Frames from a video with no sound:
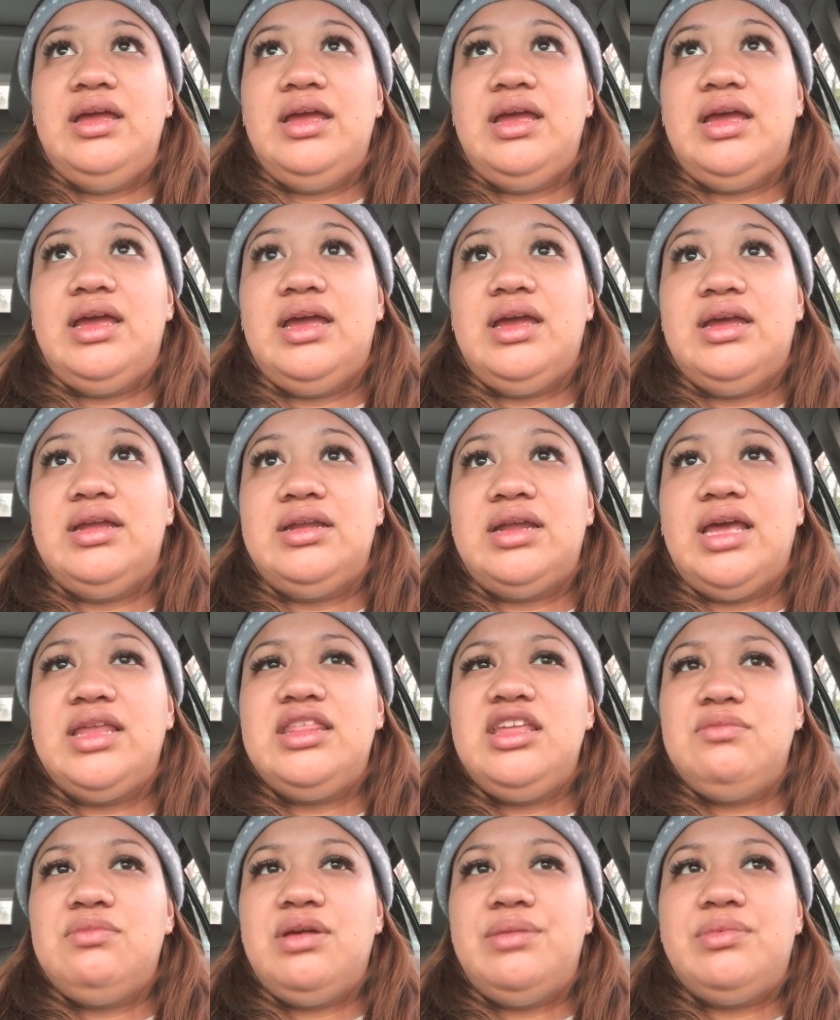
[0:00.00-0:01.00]
And I
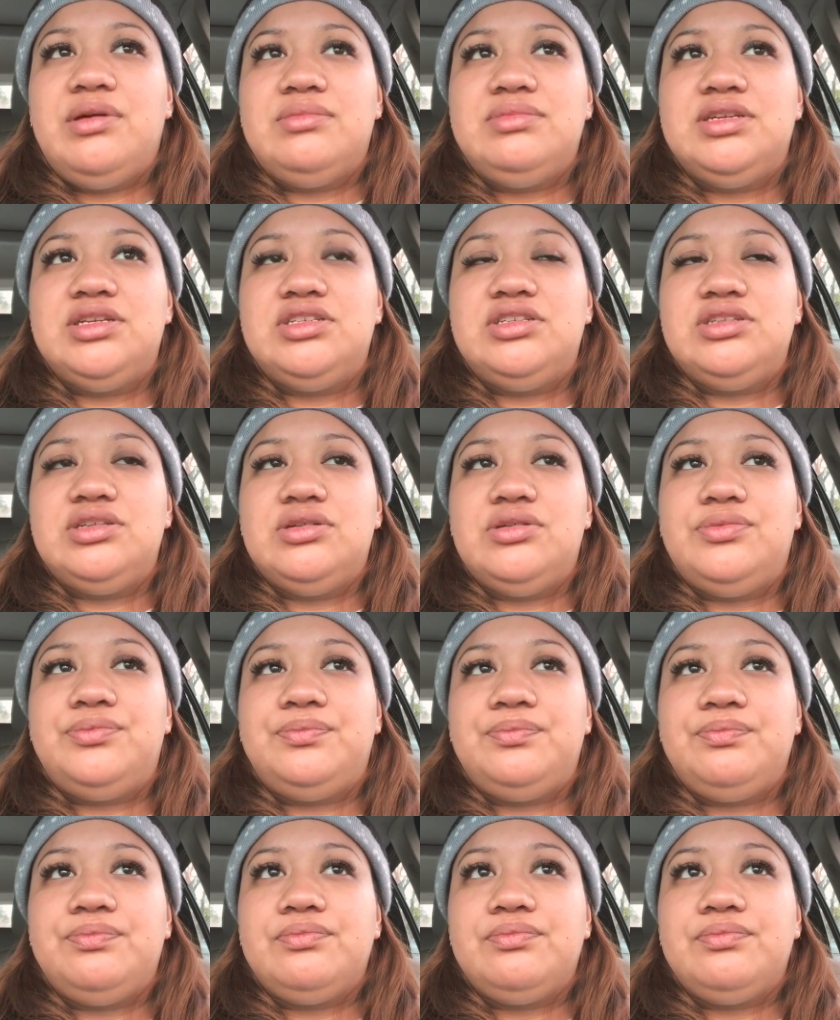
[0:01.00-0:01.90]
think my mom did too.